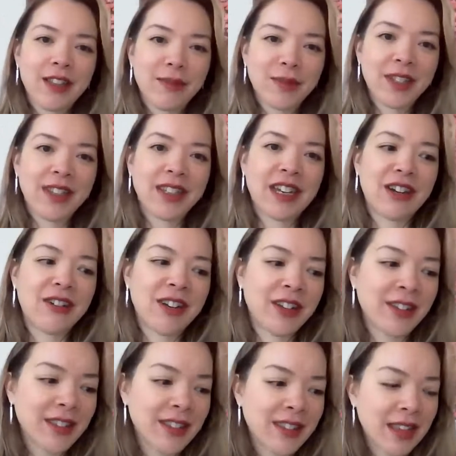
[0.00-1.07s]
other
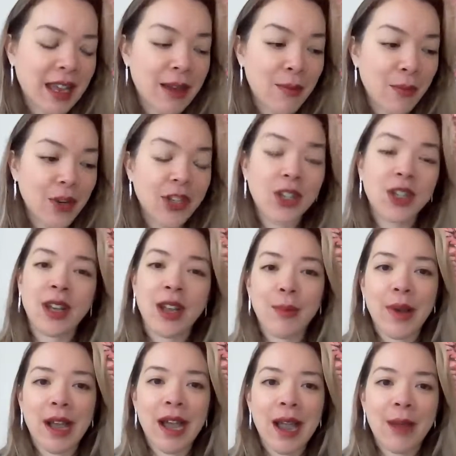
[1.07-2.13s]
materials which are
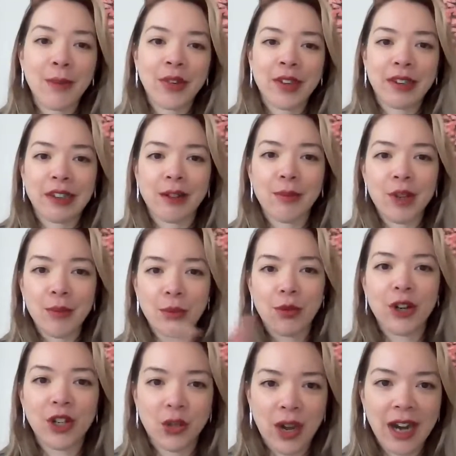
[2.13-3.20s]
perhaps a little bit
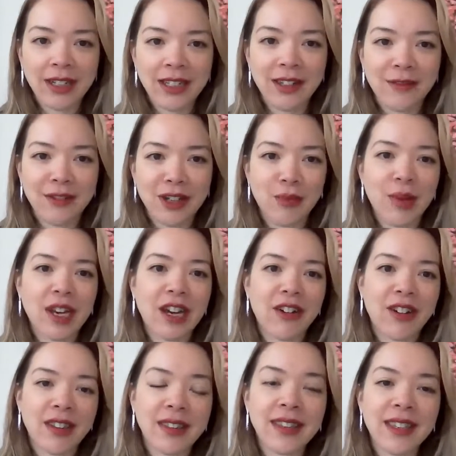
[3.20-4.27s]
more attractive in
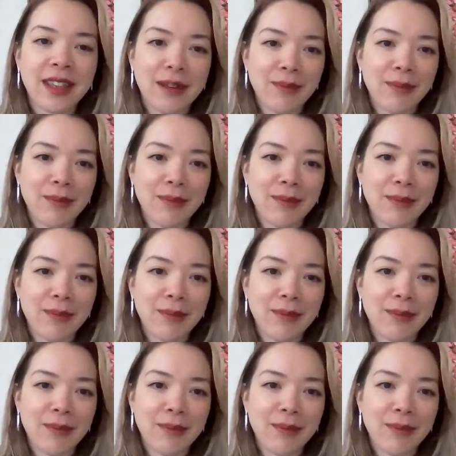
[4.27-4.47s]
appearance